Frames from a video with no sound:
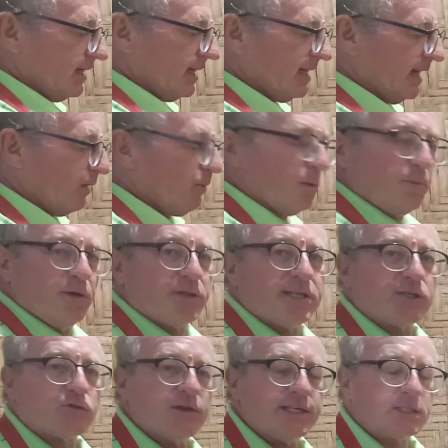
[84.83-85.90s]
And I will put
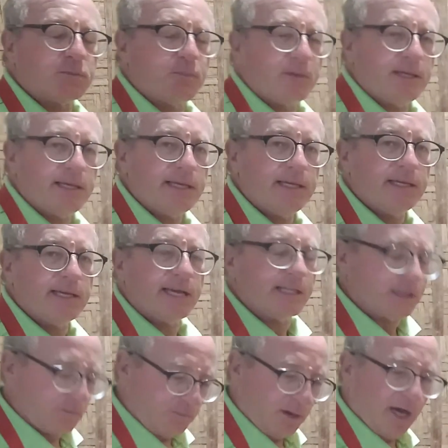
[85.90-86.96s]
this recipe
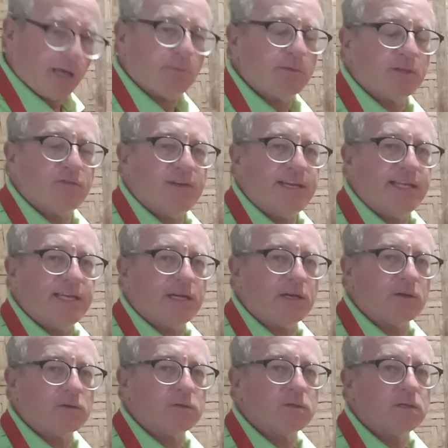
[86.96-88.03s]
at the bottom of the
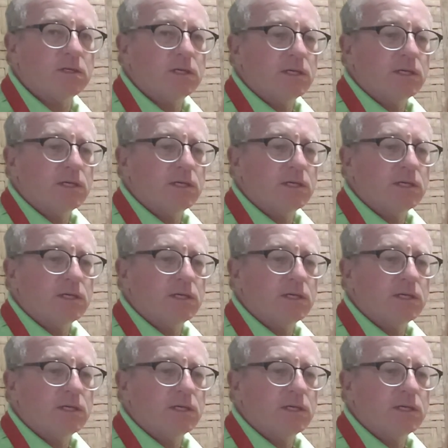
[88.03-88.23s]
video,